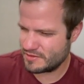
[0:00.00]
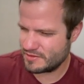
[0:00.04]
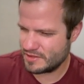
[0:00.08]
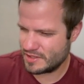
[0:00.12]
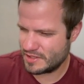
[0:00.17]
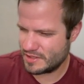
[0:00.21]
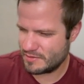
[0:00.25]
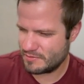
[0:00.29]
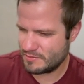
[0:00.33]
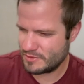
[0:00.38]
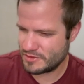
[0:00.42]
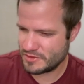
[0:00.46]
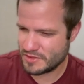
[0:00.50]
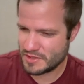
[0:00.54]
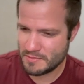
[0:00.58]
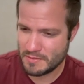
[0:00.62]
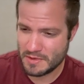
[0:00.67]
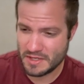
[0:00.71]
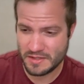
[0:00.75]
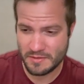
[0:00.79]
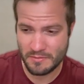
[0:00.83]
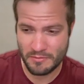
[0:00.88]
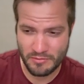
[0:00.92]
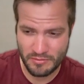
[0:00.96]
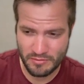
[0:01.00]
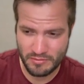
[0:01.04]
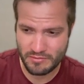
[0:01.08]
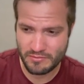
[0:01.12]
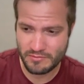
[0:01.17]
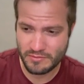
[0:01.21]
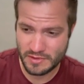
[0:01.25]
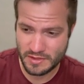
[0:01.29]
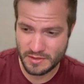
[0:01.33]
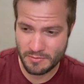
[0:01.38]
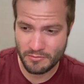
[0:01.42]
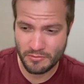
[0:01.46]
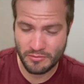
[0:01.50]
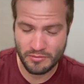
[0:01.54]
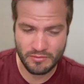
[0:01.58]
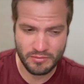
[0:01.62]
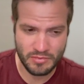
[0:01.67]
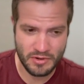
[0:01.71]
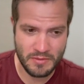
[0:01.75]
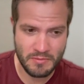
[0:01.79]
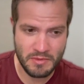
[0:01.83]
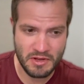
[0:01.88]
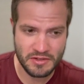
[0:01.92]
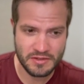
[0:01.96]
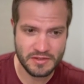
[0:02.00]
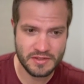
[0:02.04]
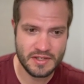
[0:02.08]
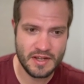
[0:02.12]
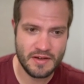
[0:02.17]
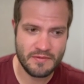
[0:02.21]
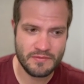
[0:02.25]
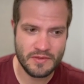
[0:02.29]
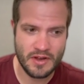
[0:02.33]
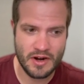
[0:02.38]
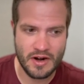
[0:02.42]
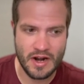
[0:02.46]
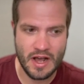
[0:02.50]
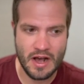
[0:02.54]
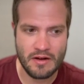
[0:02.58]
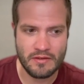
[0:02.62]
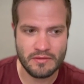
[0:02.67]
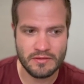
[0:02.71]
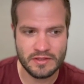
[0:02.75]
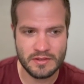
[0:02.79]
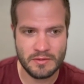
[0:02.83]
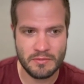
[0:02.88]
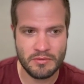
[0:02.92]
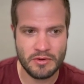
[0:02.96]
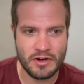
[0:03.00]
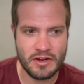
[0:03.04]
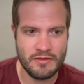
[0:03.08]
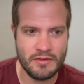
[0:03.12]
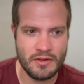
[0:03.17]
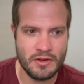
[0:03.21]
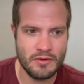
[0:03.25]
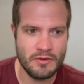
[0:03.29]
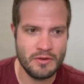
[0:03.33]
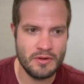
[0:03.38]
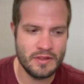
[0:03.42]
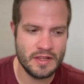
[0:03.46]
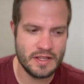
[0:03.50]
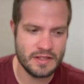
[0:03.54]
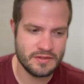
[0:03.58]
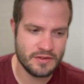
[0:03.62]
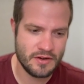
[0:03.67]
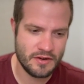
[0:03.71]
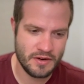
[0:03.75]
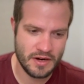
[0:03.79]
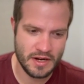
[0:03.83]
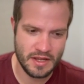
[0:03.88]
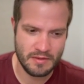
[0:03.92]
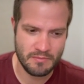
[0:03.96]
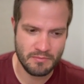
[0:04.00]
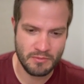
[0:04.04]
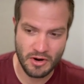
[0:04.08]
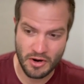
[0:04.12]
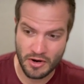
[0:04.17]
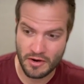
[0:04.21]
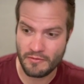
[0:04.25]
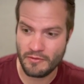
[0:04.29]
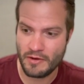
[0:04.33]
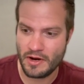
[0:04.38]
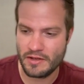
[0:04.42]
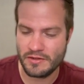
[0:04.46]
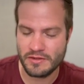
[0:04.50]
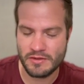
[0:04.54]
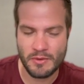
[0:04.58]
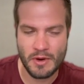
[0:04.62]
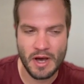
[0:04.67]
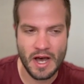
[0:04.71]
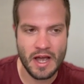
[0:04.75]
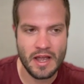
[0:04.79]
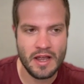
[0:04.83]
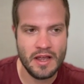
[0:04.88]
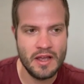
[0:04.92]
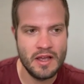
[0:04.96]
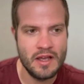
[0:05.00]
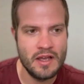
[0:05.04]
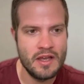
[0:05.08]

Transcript: um, there's going to be some some pre-built stuff there now to preview that's already part of Rails UI.